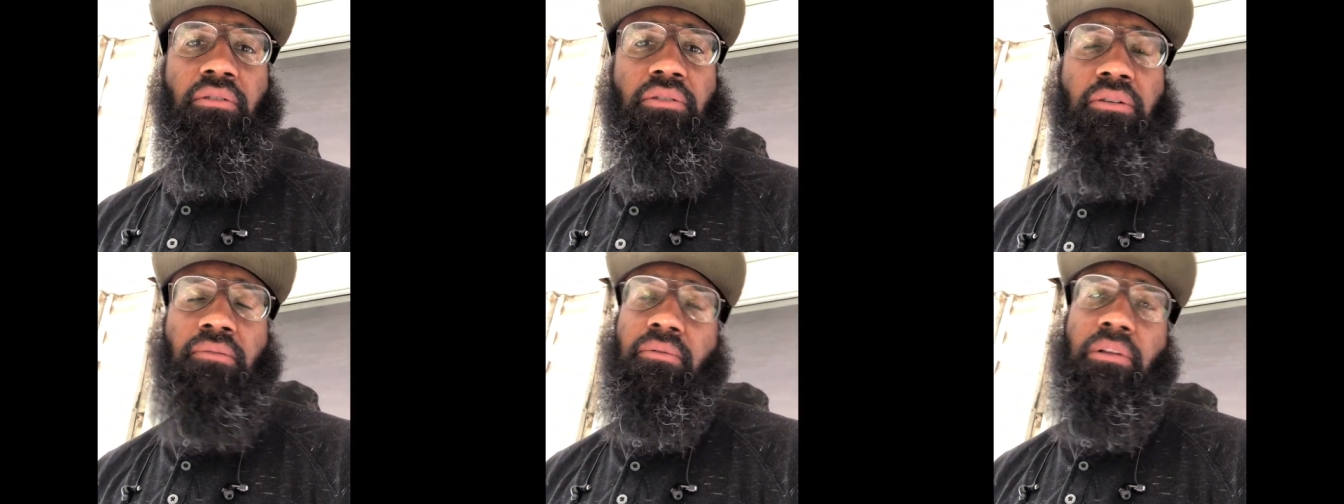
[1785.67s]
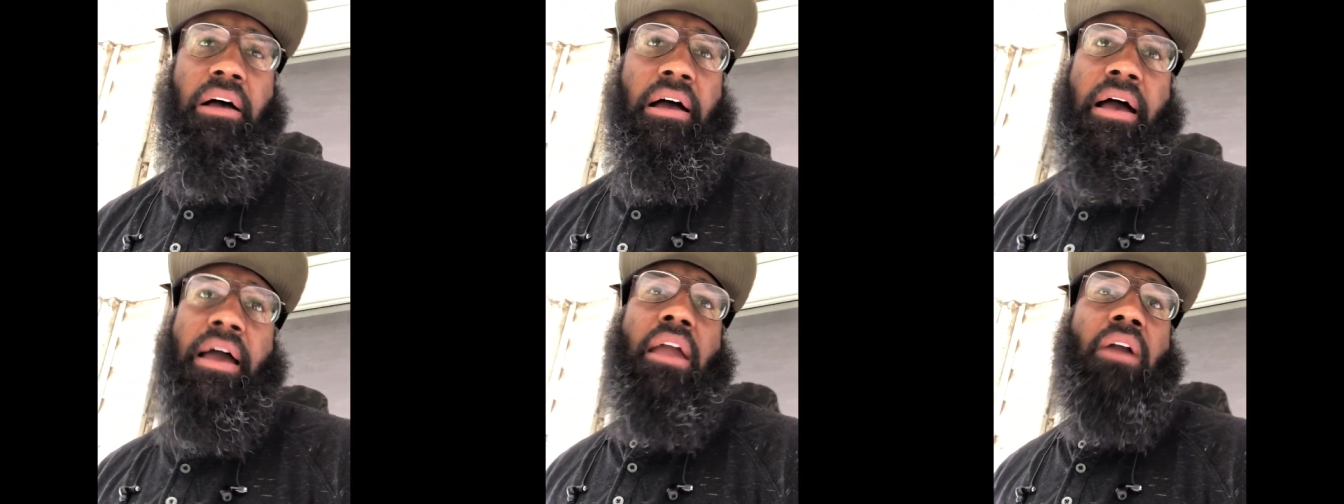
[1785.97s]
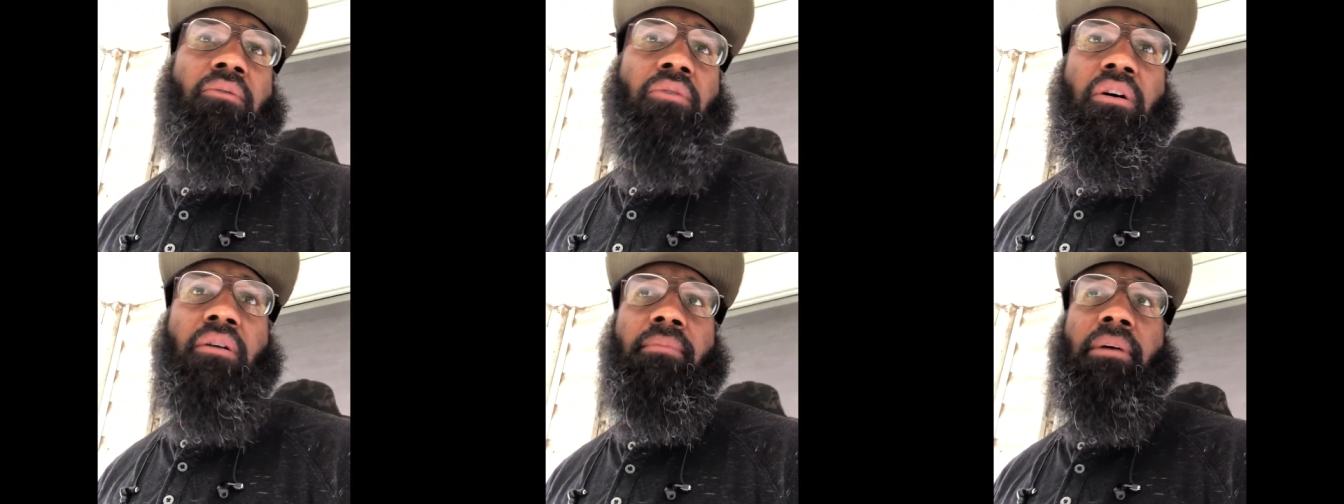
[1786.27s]
She was like, I
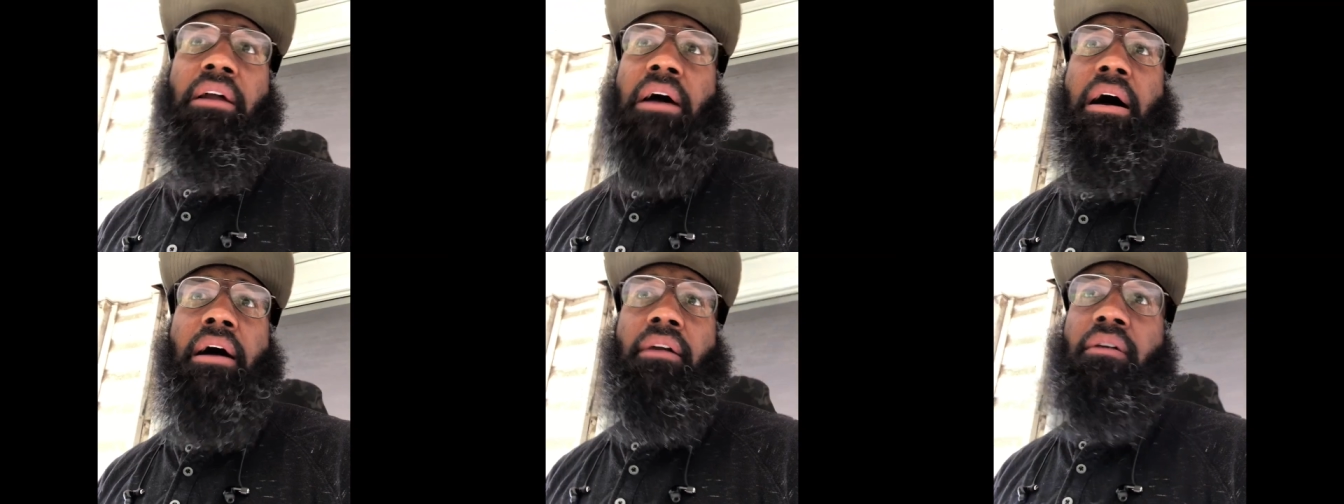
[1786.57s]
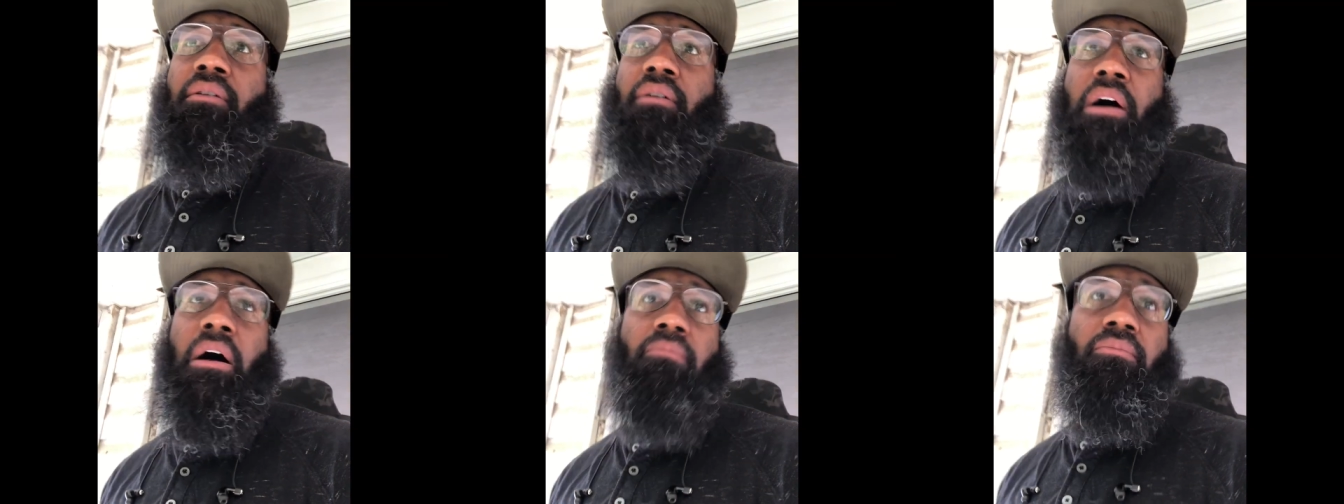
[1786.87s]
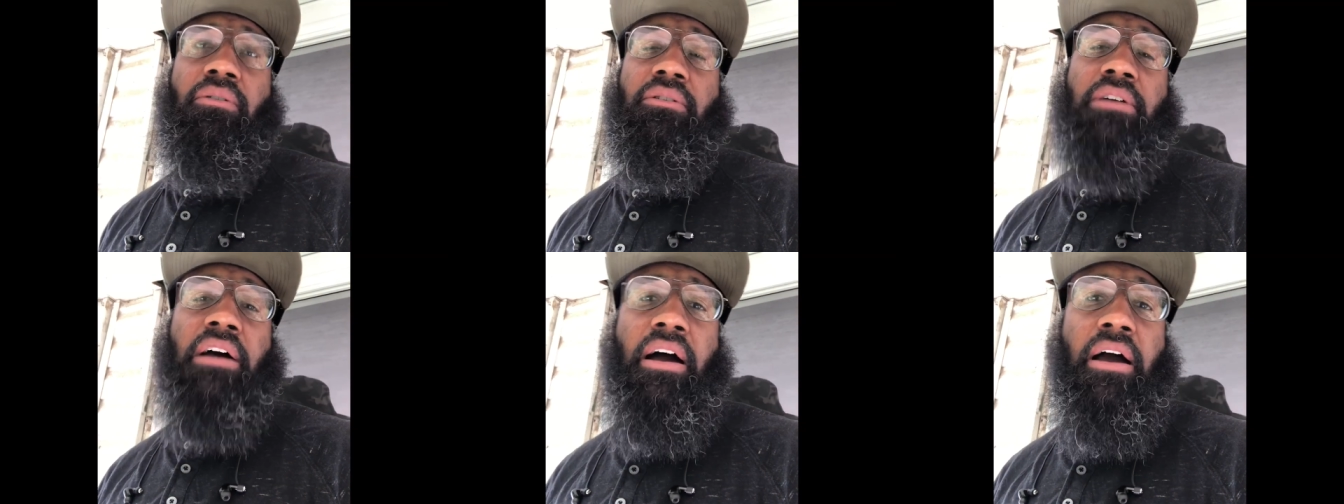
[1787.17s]
ain't worried about it. I, you know, I'm
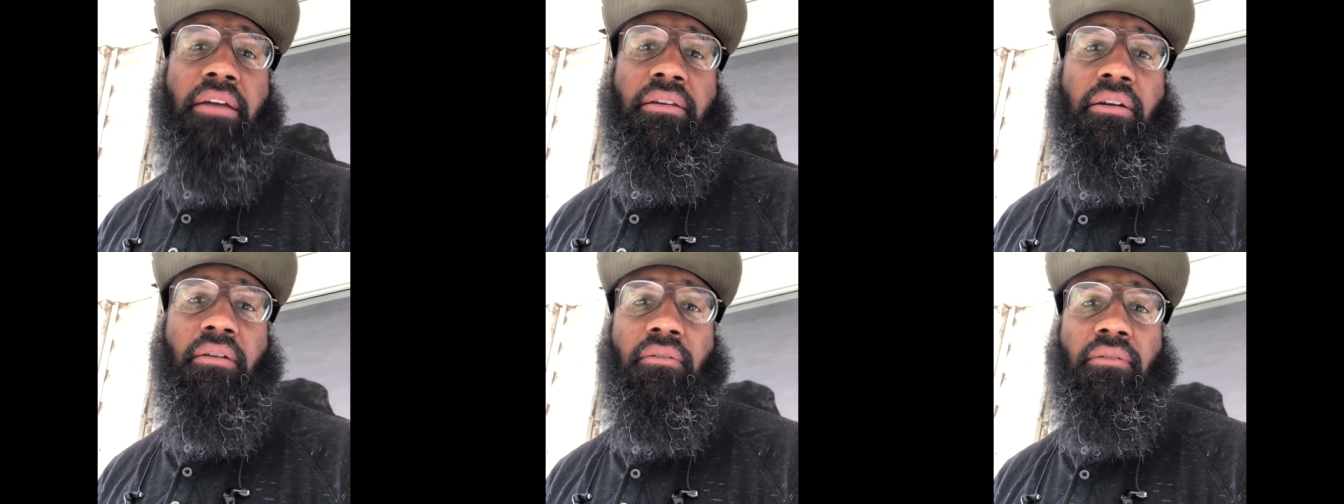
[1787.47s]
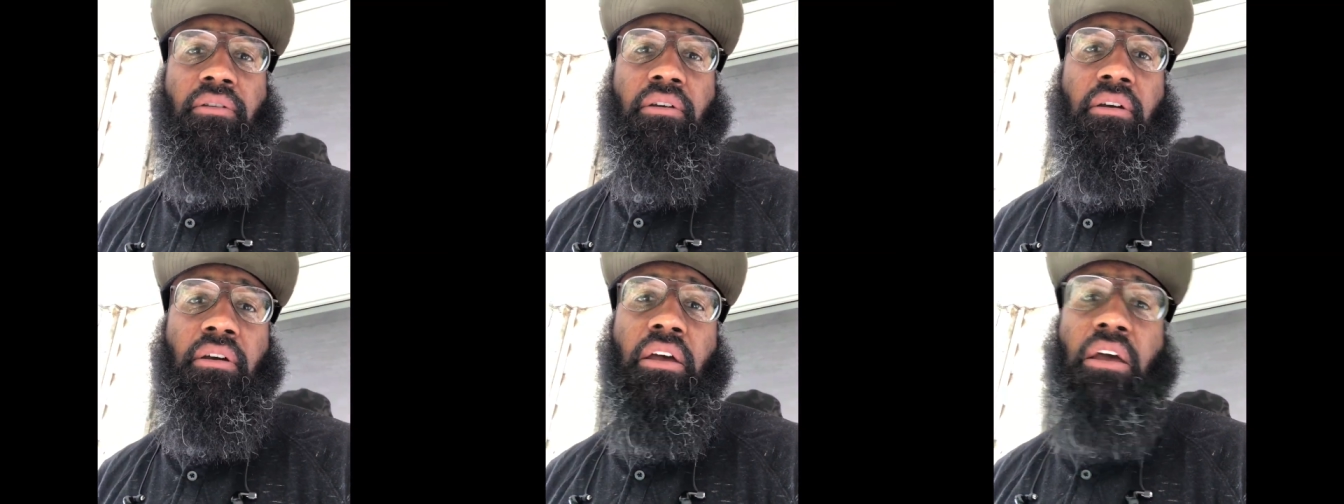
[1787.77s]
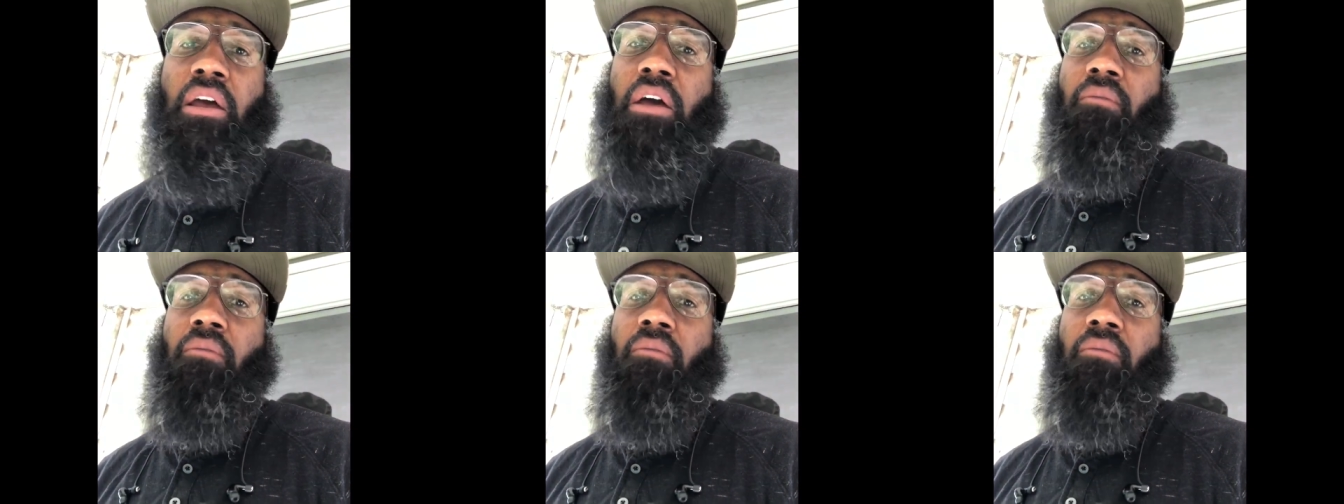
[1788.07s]
retired and everything.